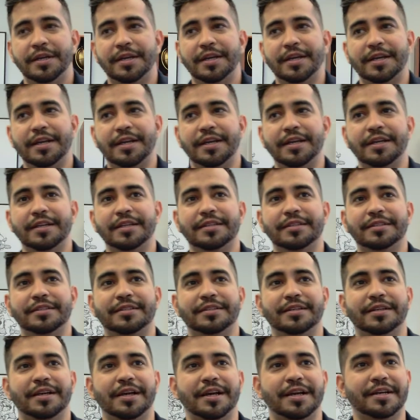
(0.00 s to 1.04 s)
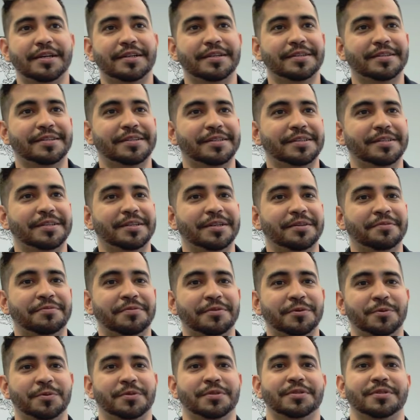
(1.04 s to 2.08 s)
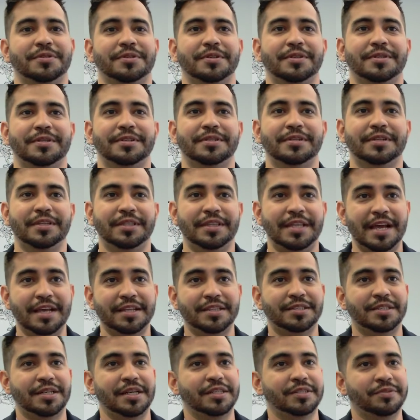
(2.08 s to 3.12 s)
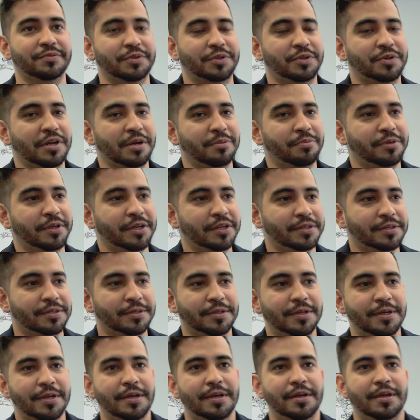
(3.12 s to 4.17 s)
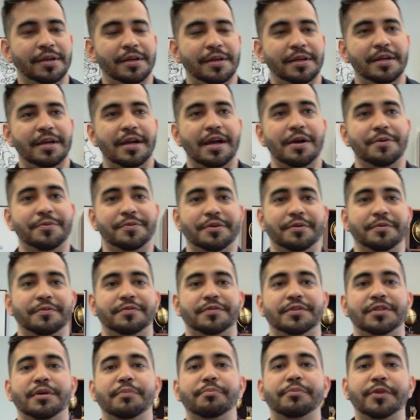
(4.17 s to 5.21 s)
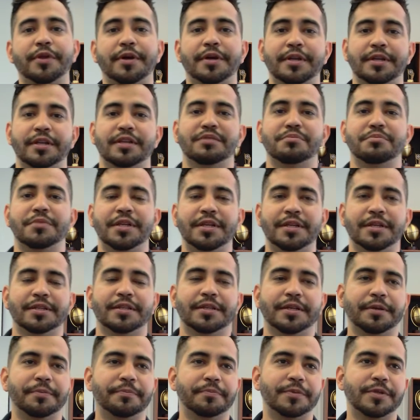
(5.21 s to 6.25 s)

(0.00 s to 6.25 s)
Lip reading: and if it was that size of a triplex, I would have jumped on it immediately.